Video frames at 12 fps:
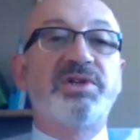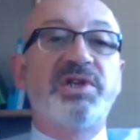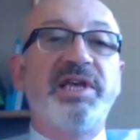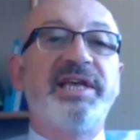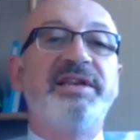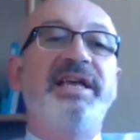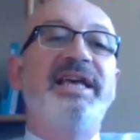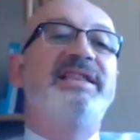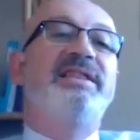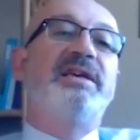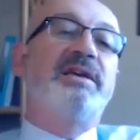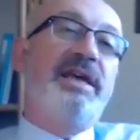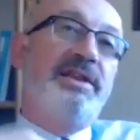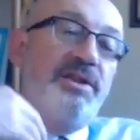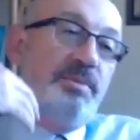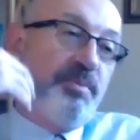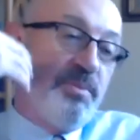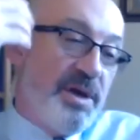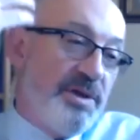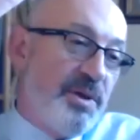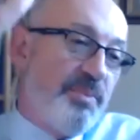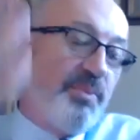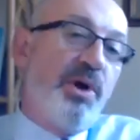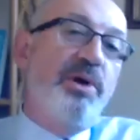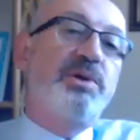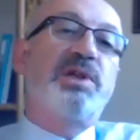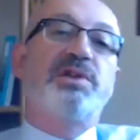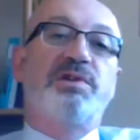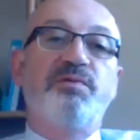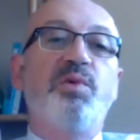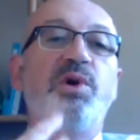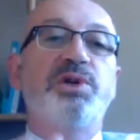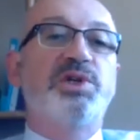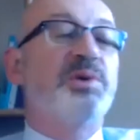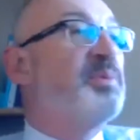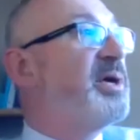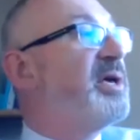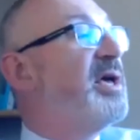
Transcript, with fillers: in in the in the in the process of worshiping,